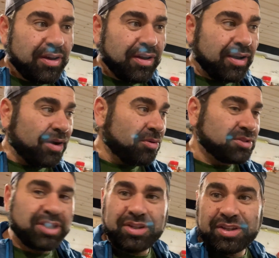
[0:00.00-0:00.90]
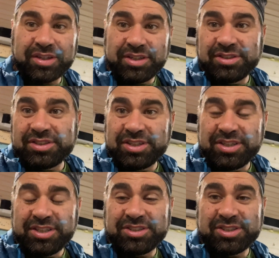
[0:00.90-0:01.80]
What was the other thing? DC to
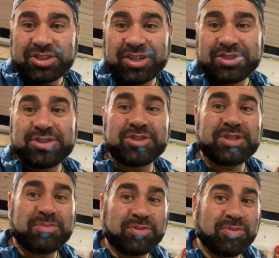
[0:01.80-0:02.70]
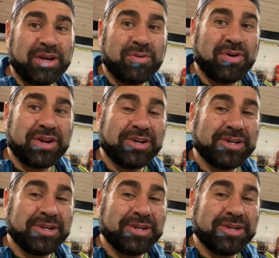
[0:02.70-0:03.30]
DC chargers hooked up the way I wanted